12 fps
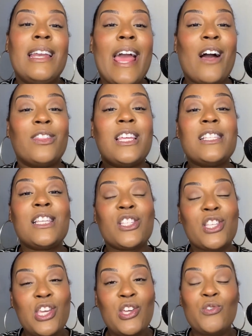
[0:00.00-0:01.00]
Now, this is
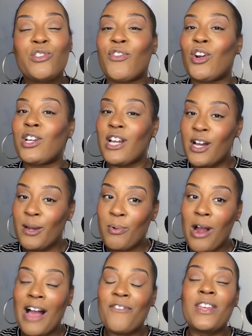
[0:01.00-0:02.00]
huge for
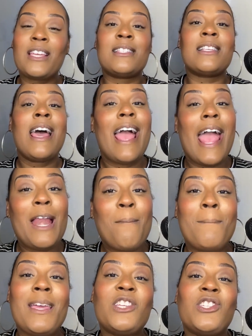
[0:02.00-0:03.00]
nonprofits and
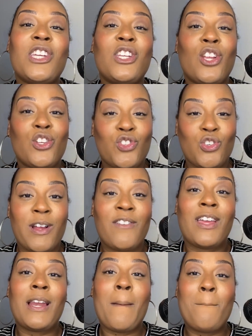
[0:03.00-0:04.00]

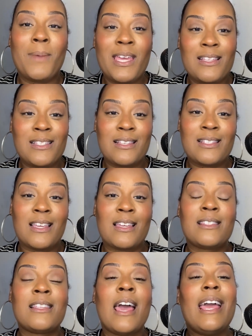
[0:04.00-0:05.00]
mission-driven businesses.
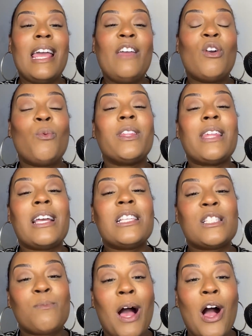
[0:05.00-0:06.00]
Even with a
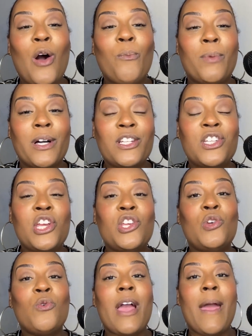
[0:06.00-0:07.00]
small budget,
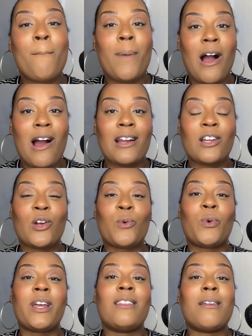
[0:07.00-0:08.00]
you can partner
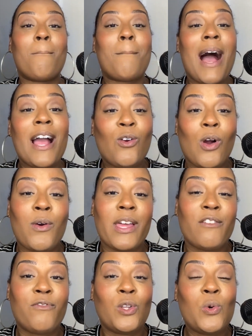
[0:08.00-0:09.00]
with micro
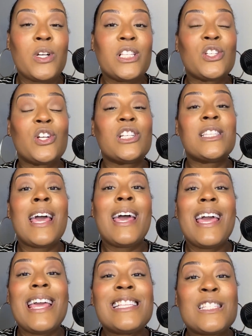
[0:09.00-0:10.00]
influencers,
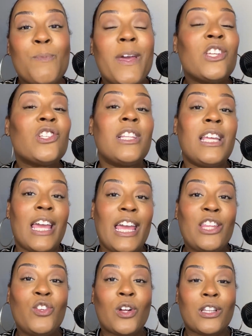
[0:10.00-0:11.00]
especially
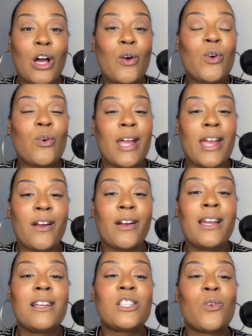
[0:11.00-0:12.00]
in your local
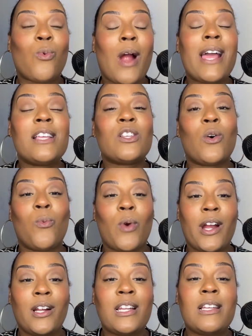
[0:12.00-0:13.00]
area, to raise
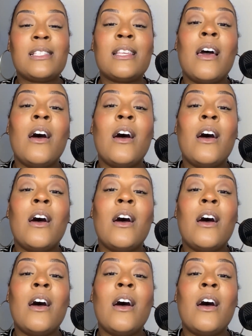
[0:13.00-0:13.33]
awareness